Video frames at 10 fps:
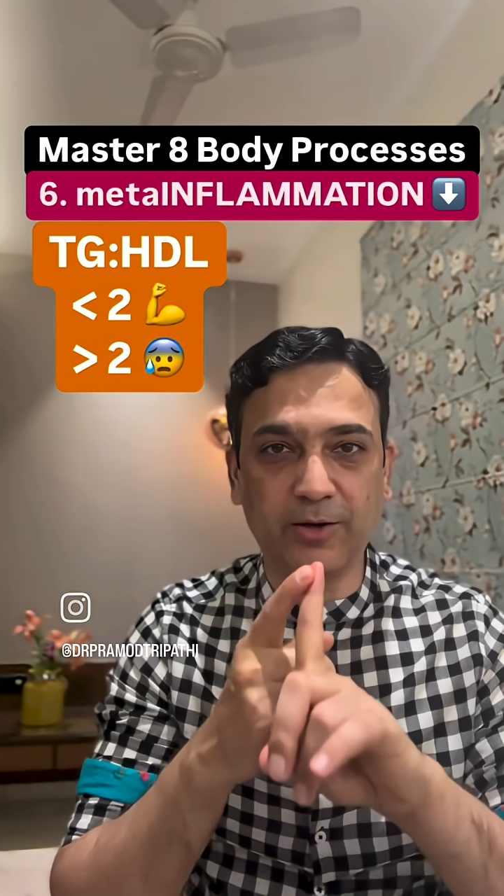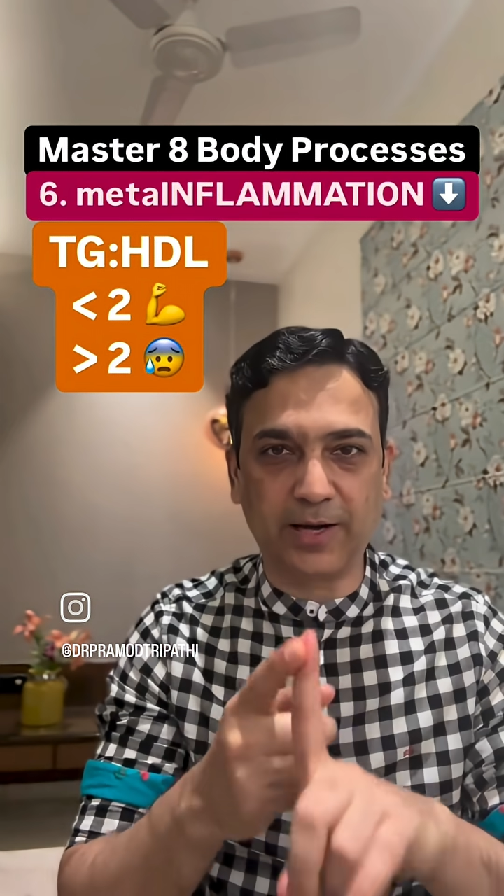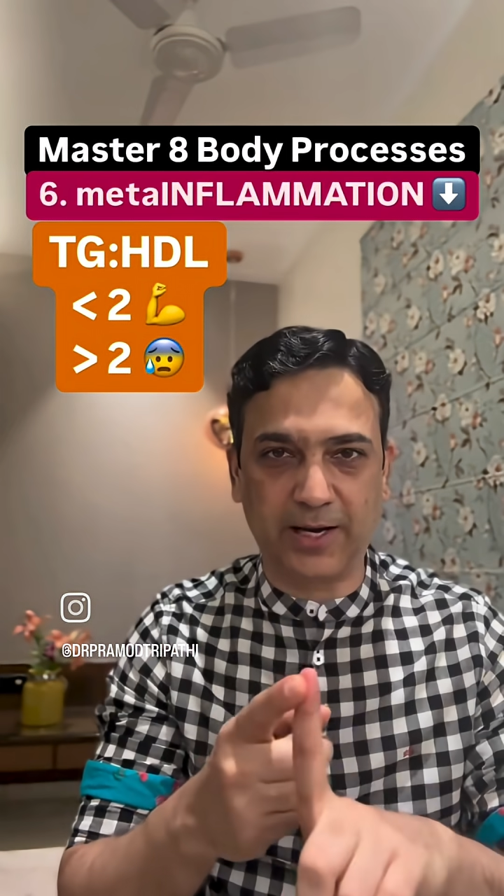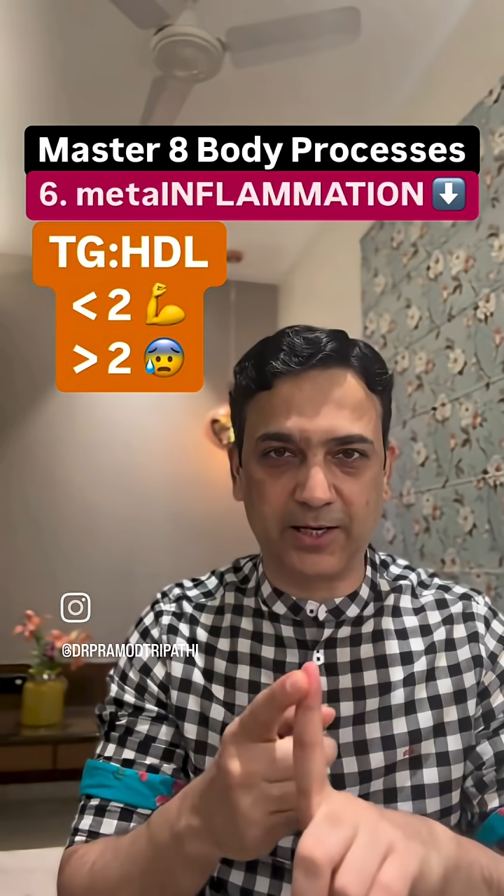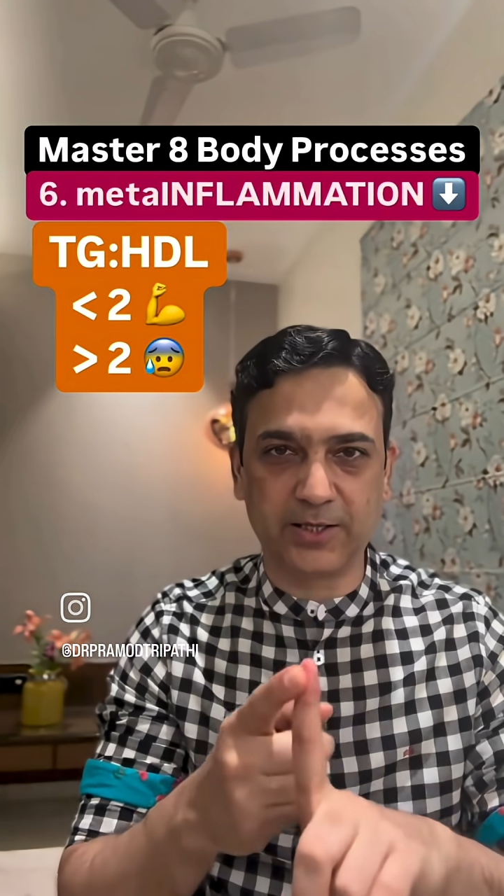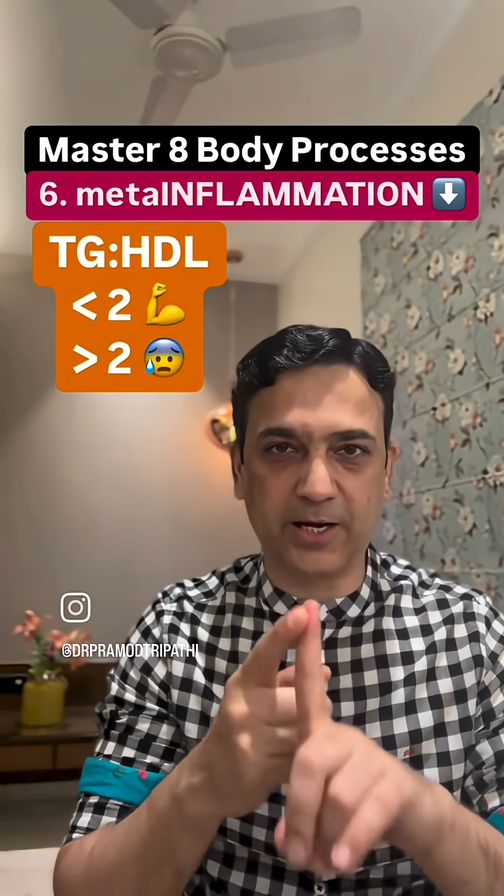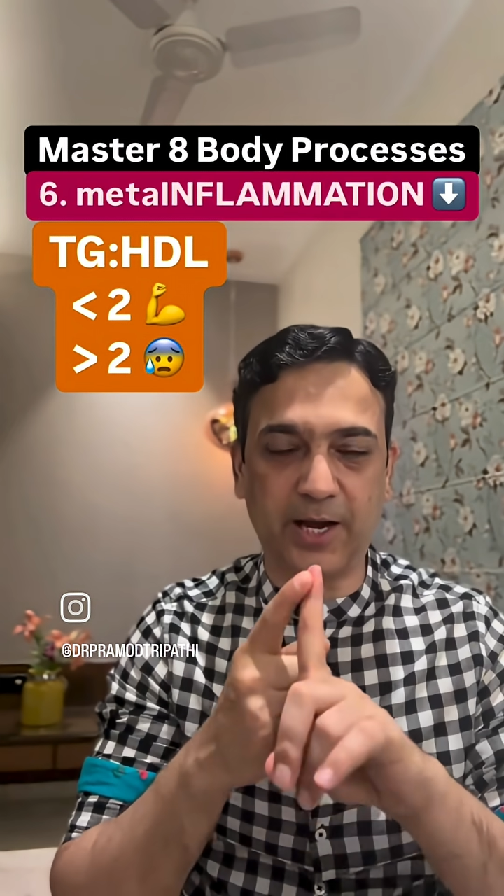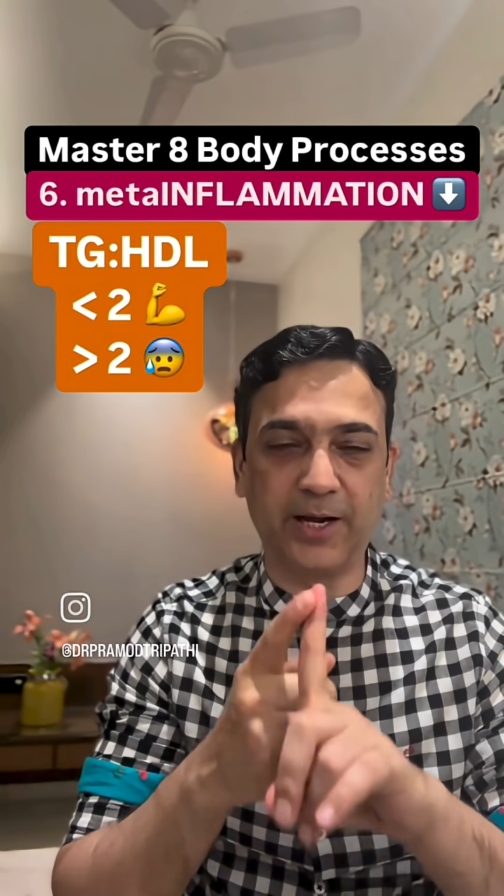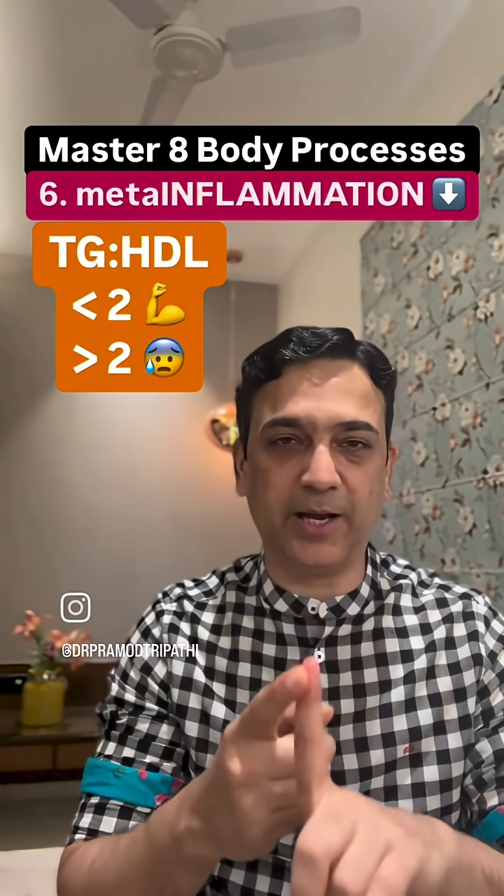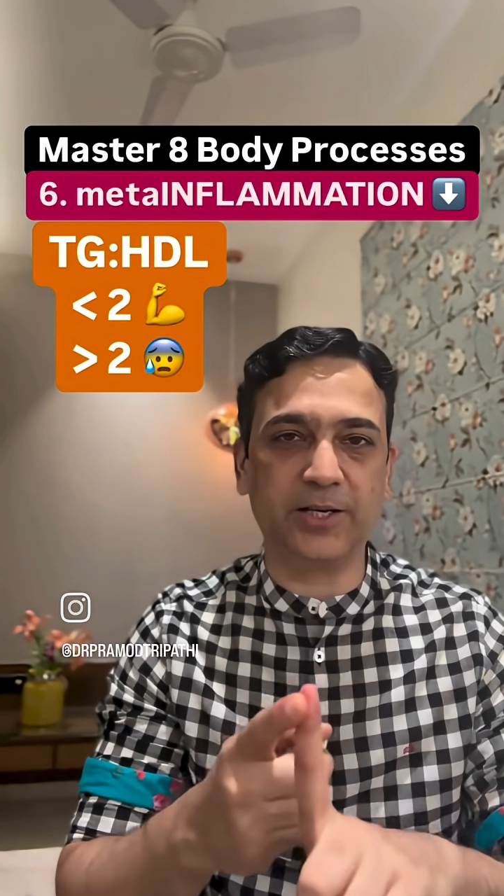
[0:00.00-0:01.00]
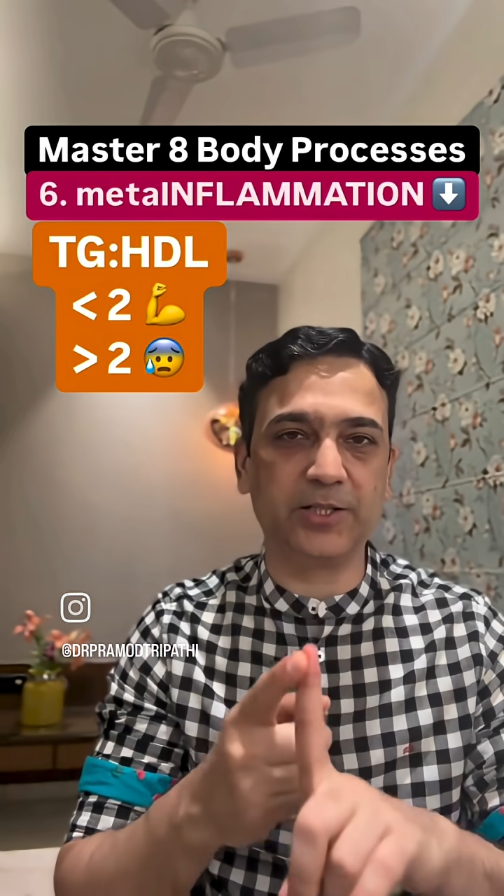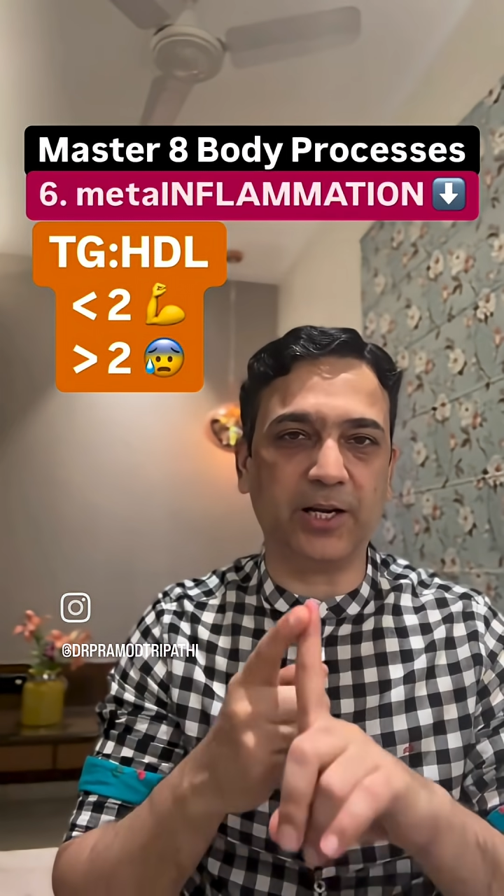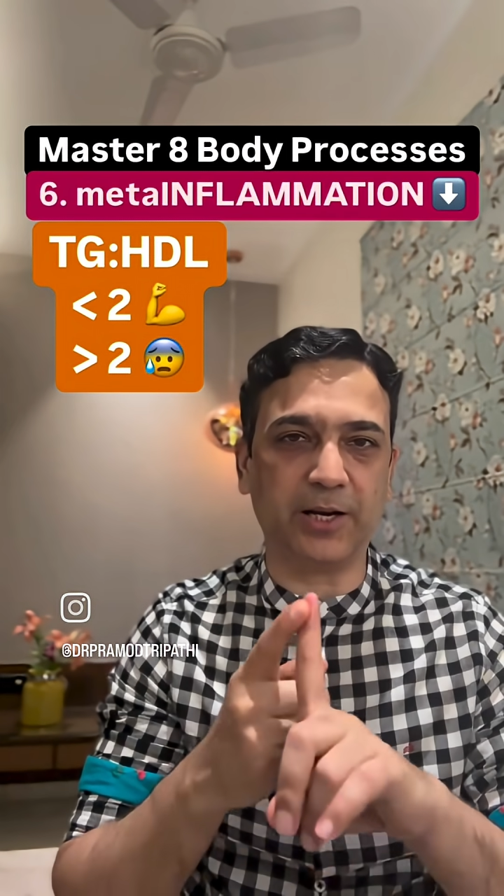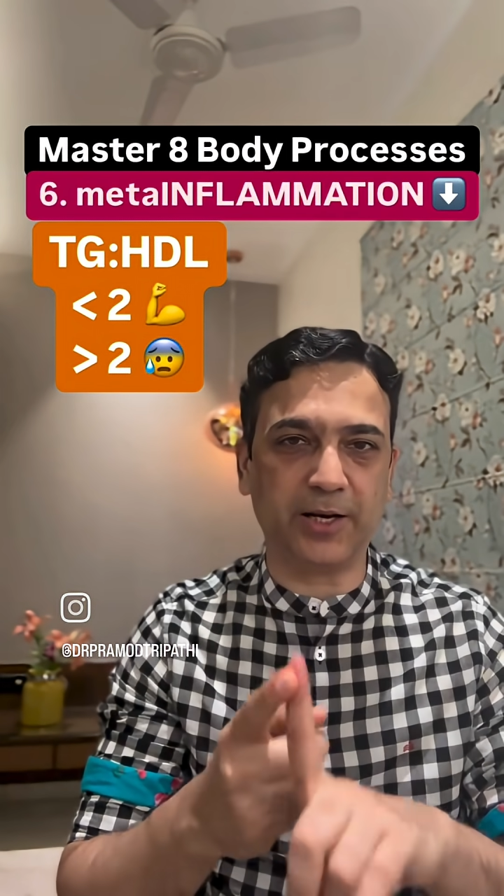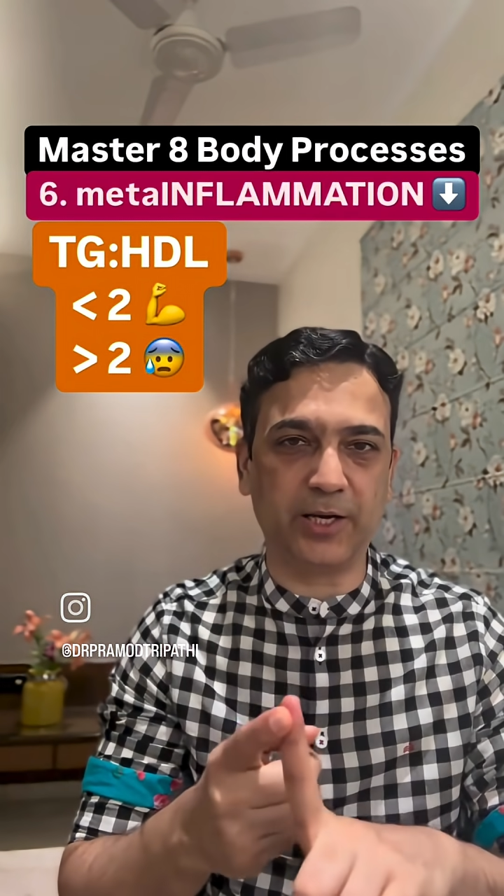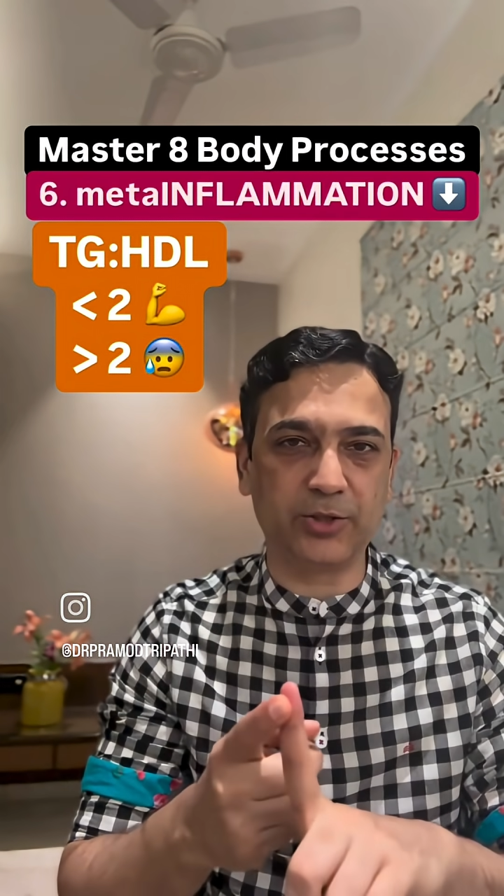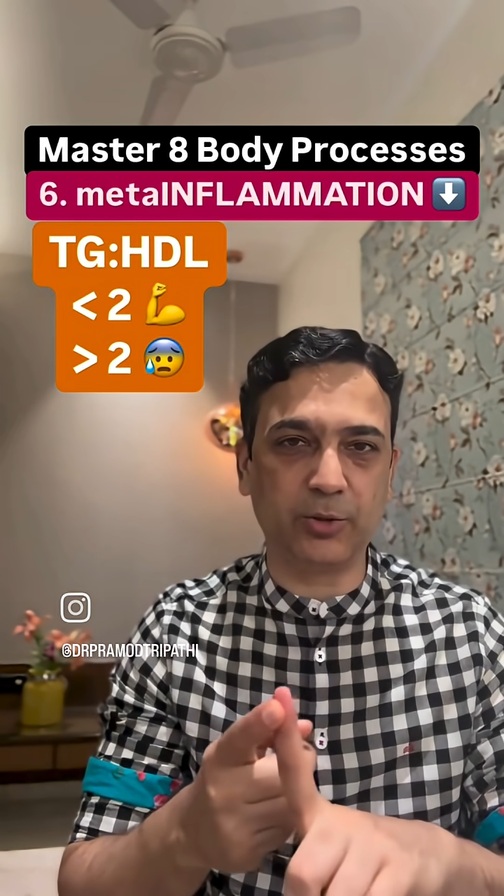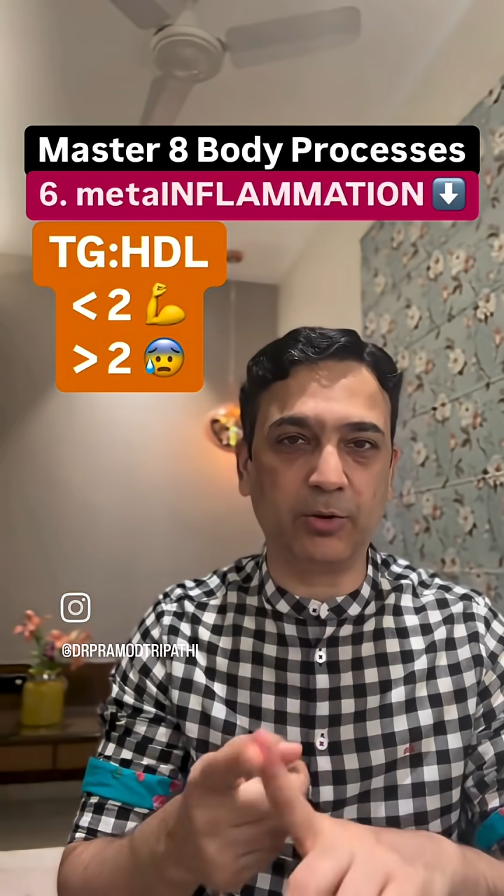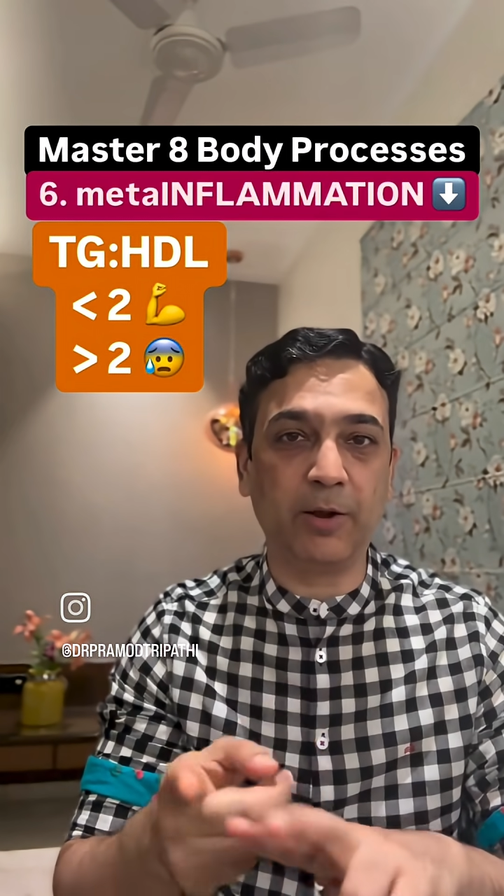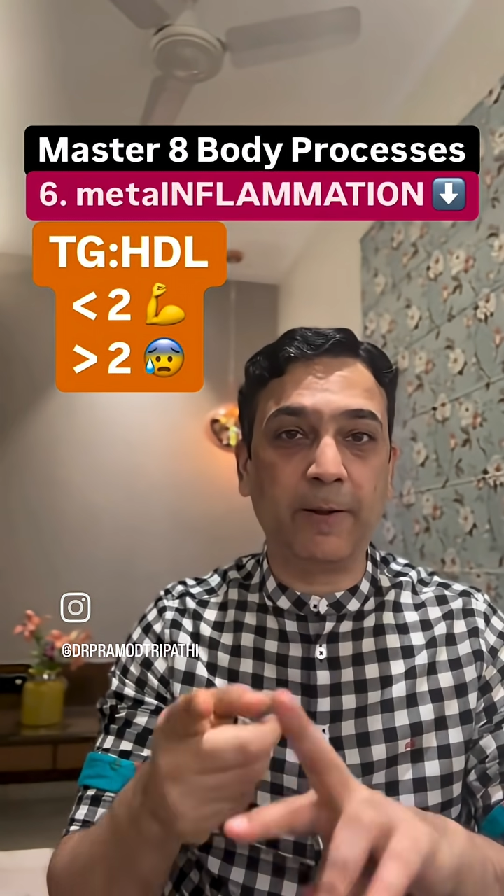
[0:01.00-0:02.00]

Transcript: triglyceride HDL ratio.